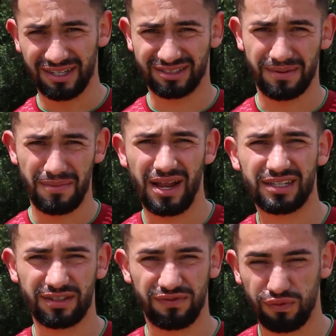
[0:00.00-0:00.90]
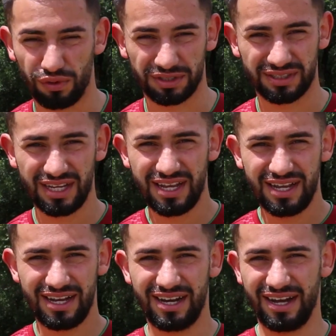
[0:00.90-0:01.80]
some loss of force.
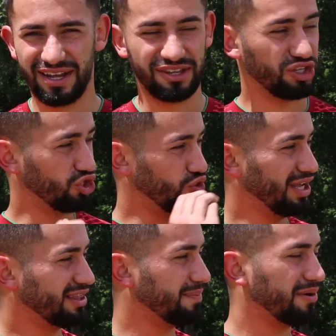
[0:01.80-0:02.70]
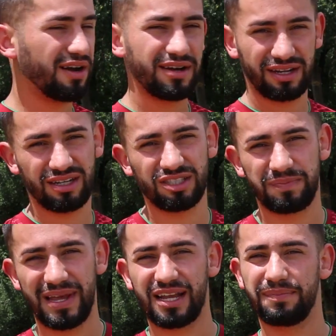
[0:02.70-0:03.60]
You hit the ball and it
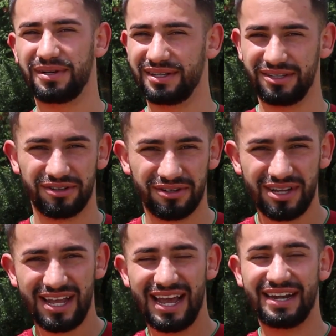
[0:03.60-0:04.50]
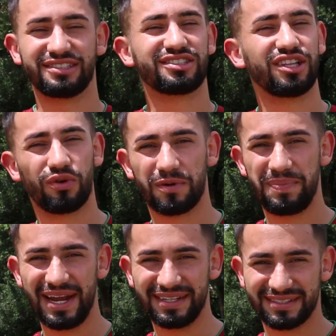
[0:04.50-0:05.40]
comes back, but at a slower
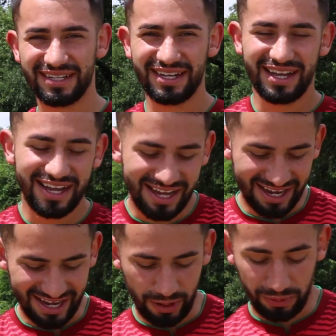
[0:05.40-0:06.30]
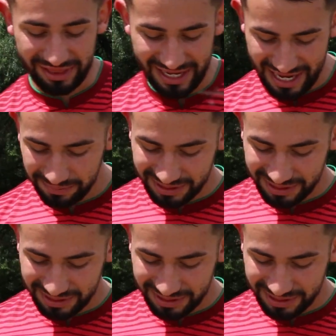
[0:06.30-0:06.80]
pace. With the M